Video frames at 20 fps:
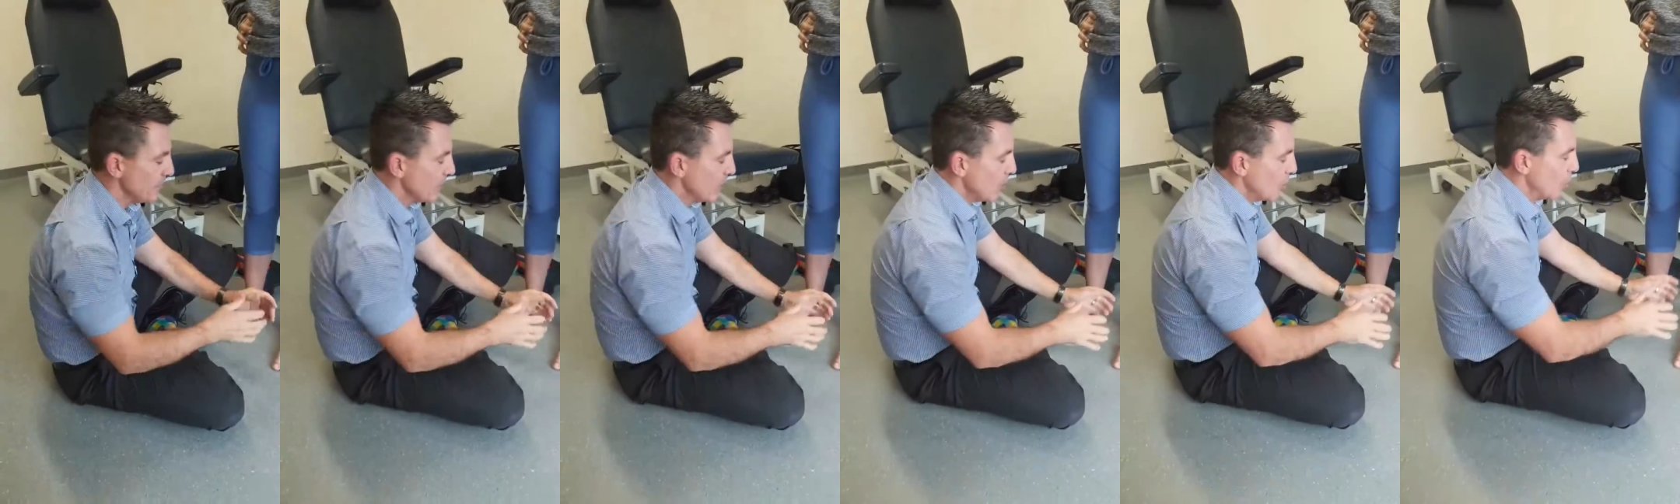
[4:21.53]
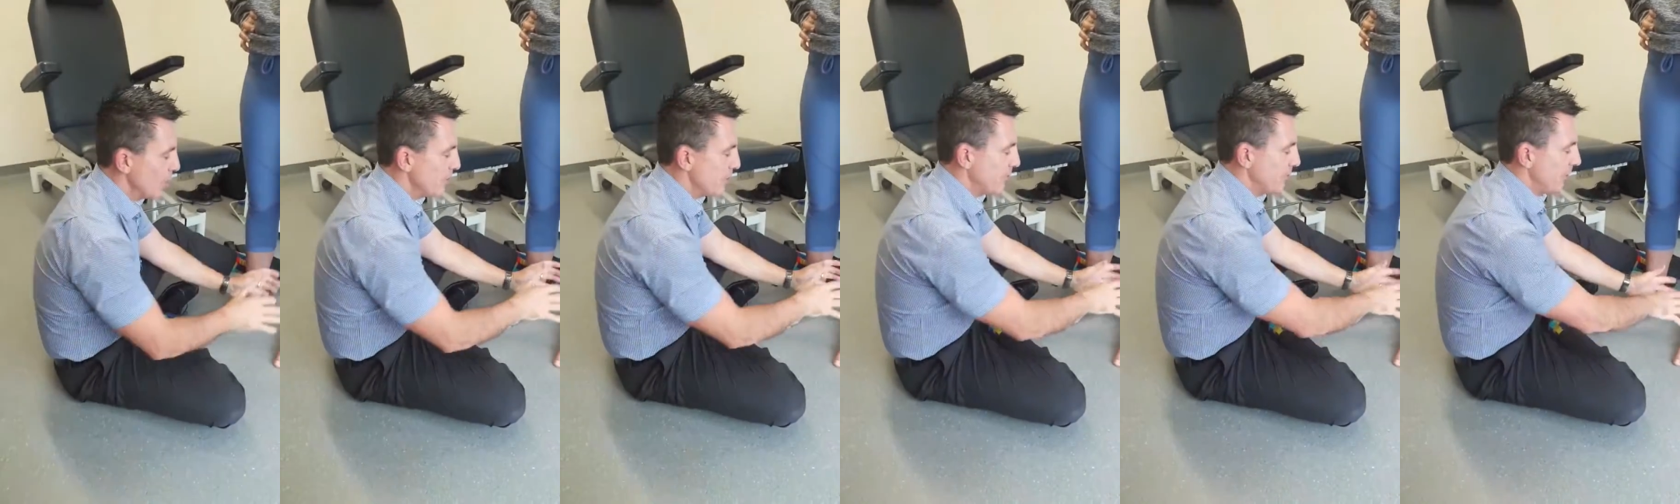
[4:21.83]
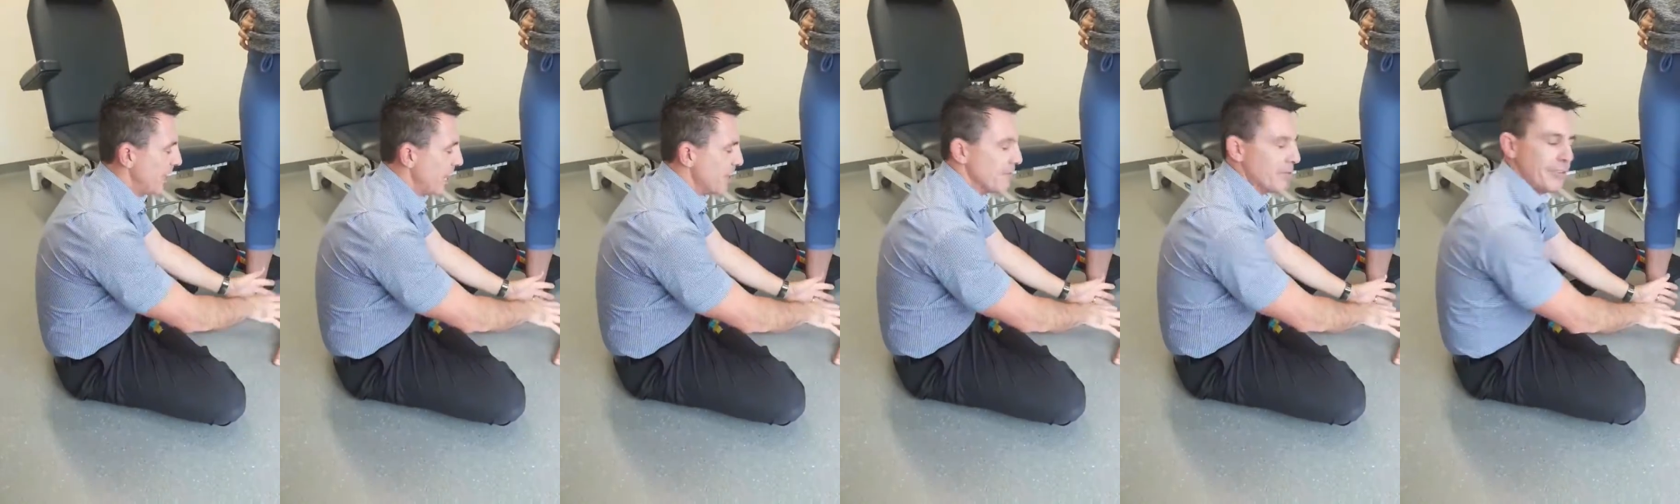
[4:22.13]
with
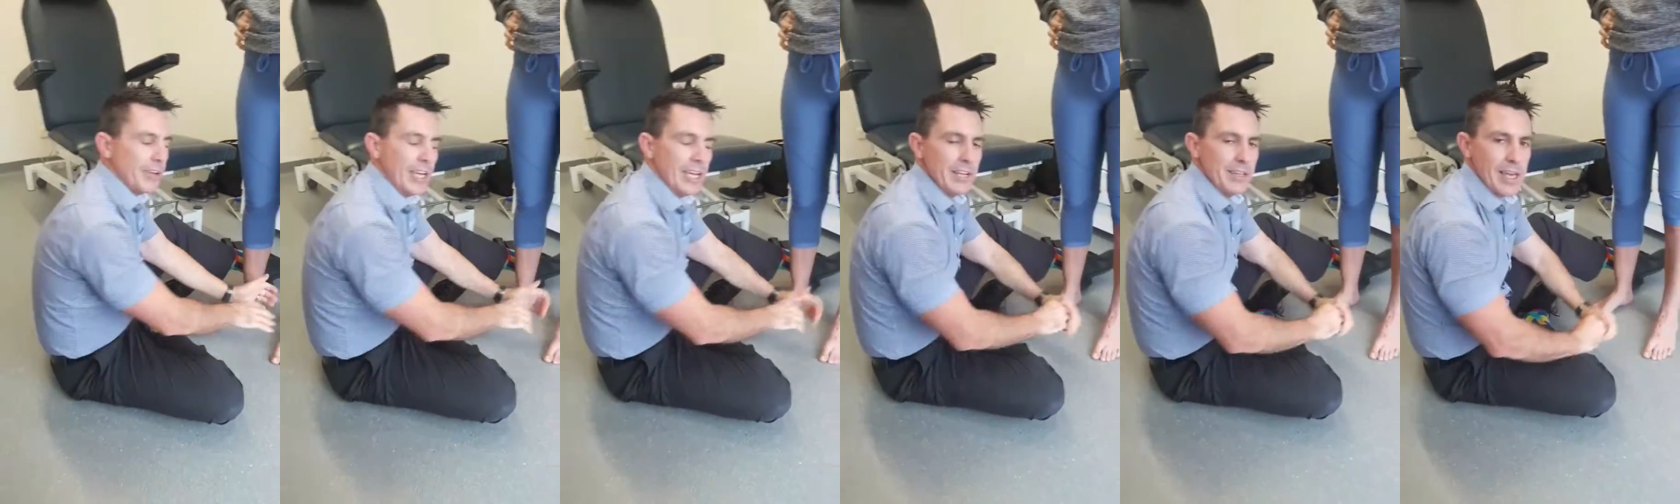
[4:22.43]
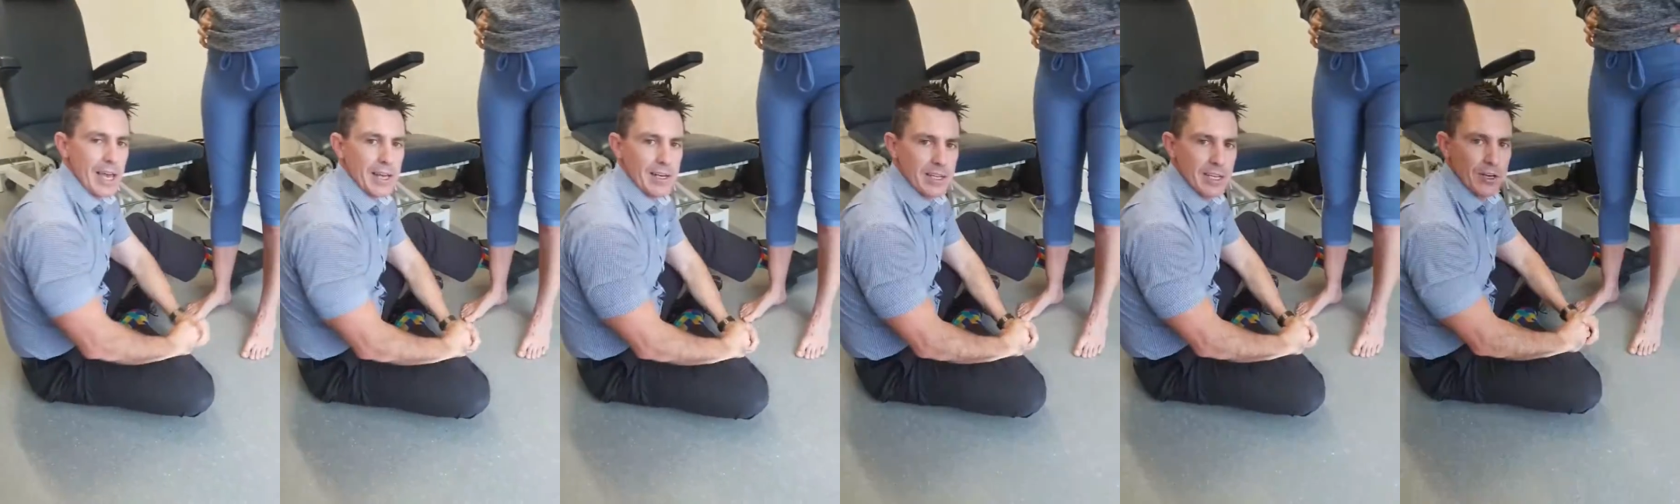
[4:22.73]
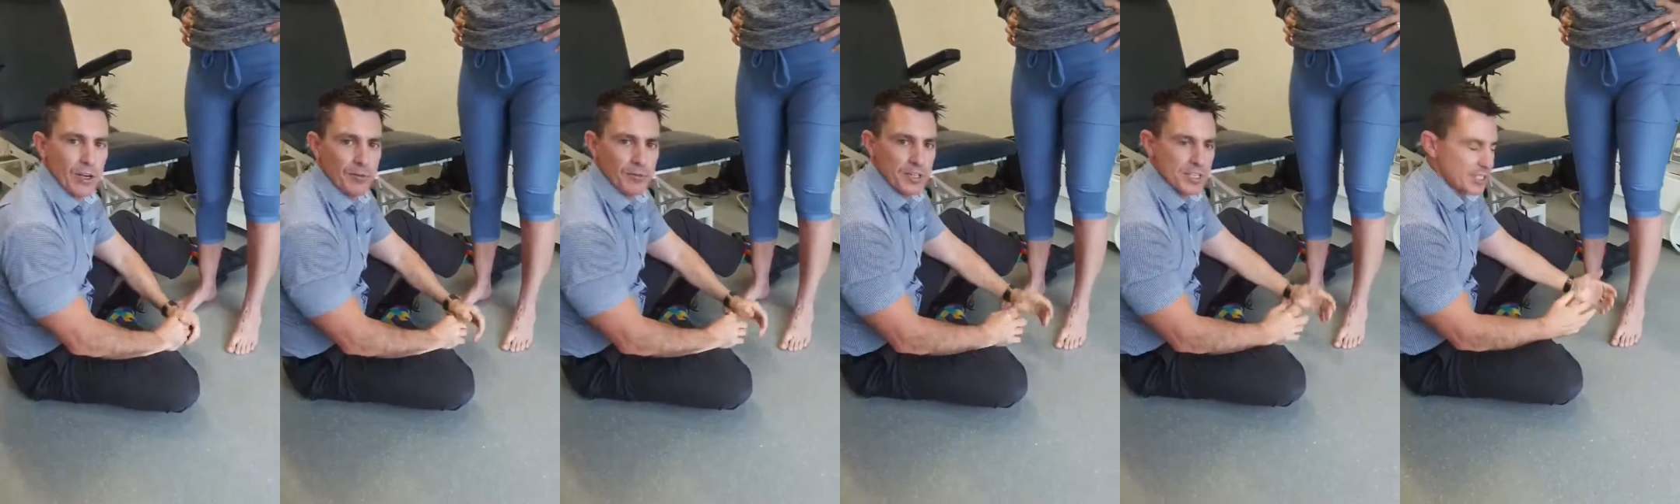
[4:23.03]
flat feet, that can
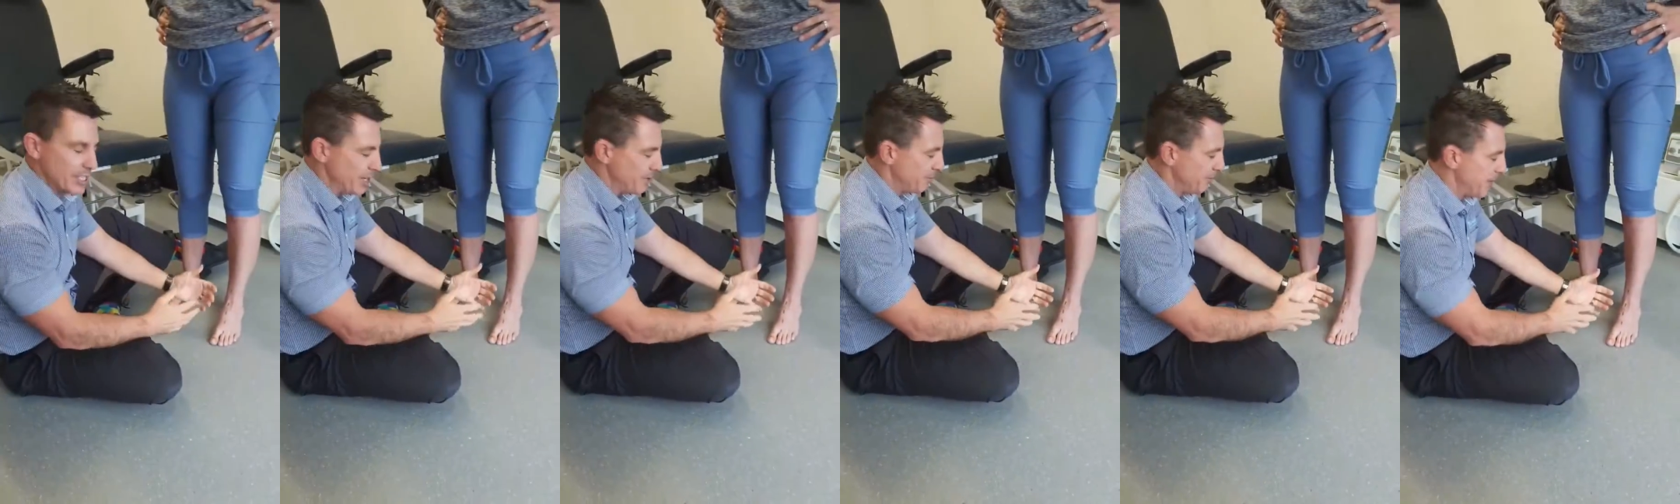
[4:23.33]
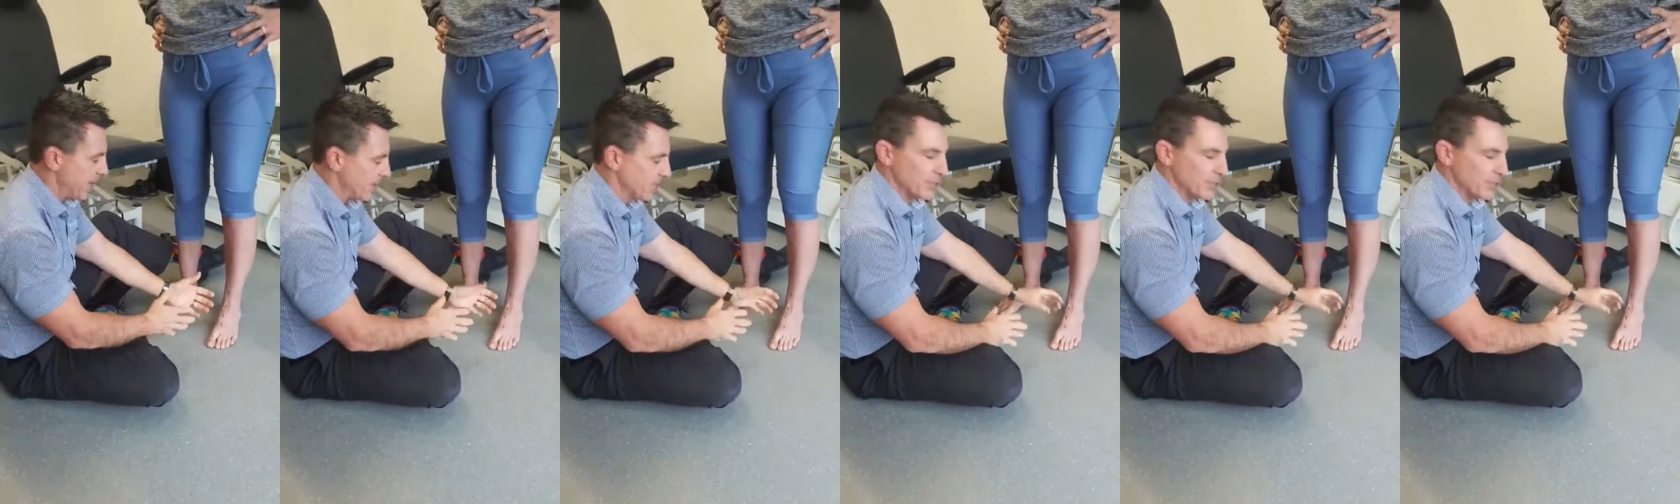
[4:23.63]
obviously affect